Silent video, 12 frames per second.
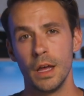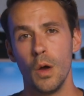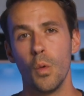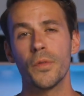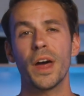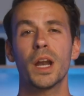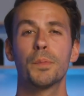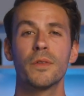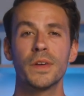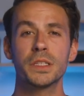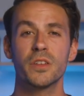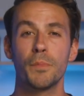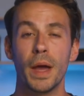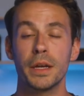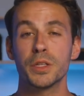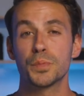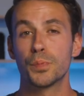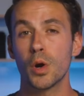Without a preventive
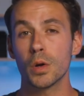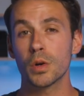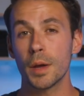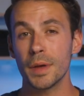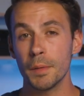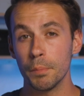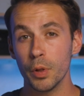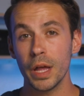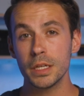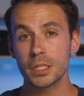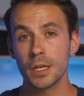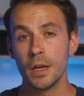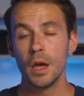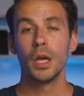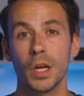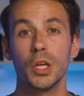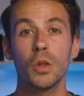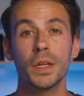maintenance program in place,
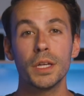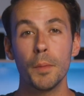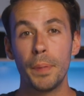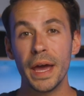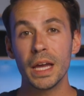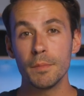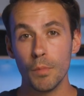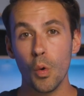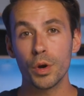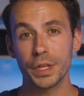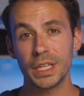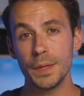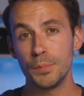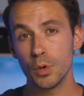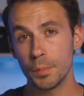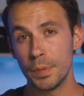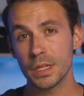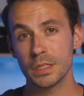you'll end up paying more to keep your
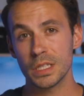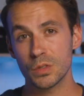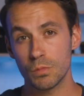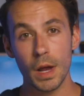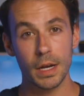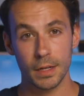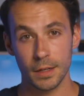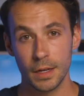business running.